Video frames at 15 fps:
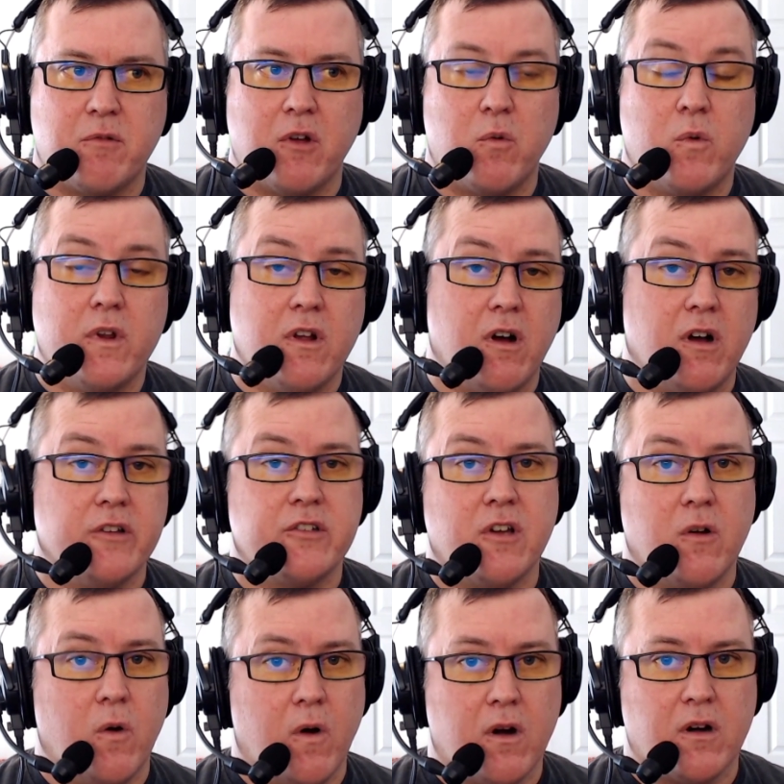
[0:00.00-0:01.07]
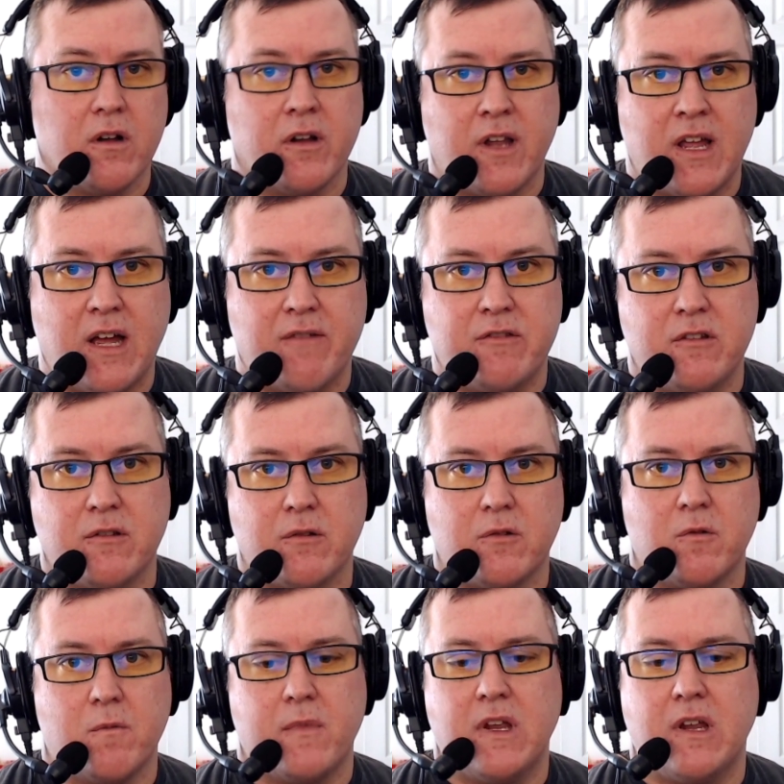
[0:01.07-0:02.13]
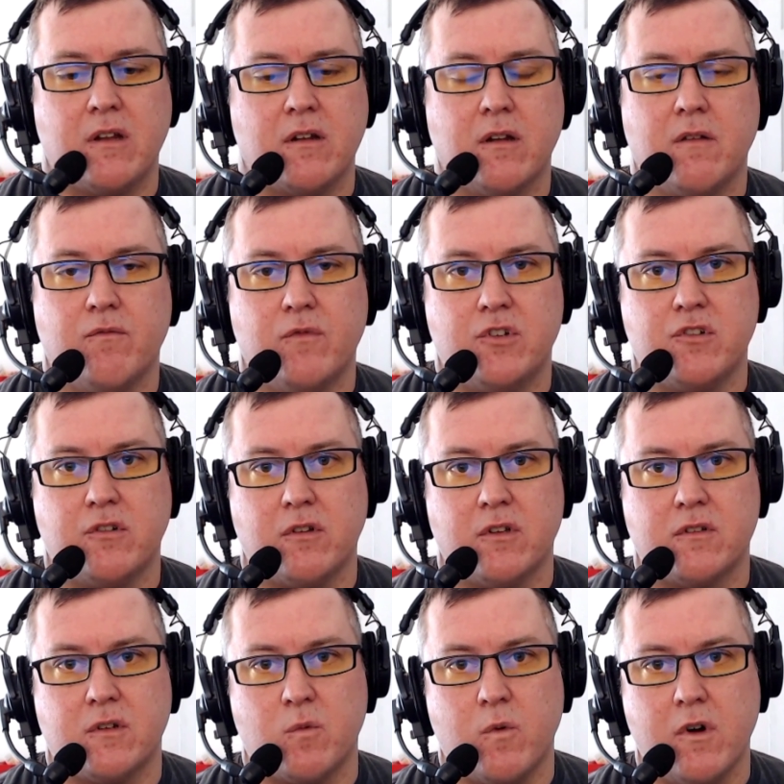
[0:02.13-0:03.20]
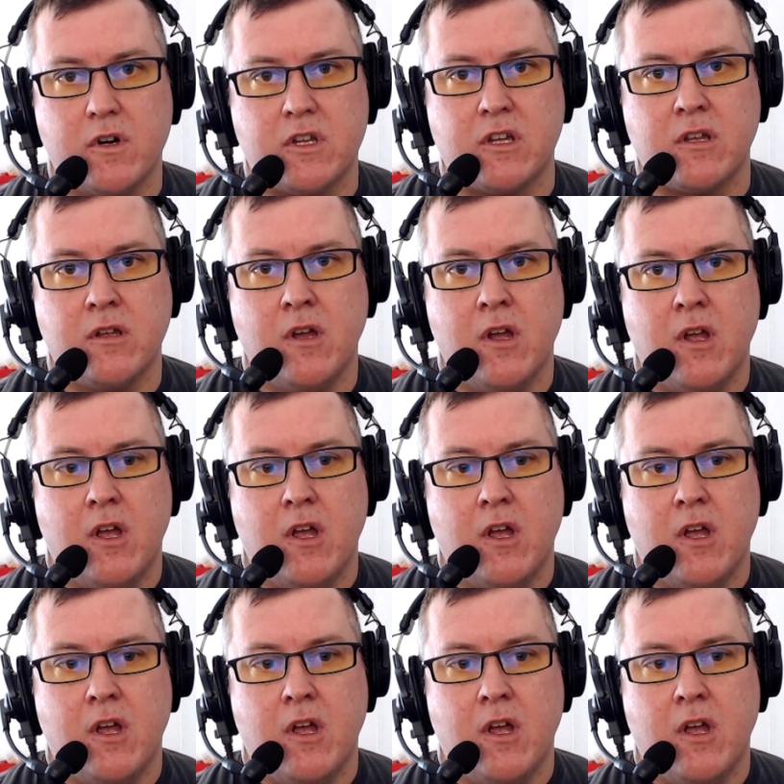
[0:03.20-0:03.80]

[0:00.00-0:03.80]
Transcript: but we also are going to have to remain vigilant and working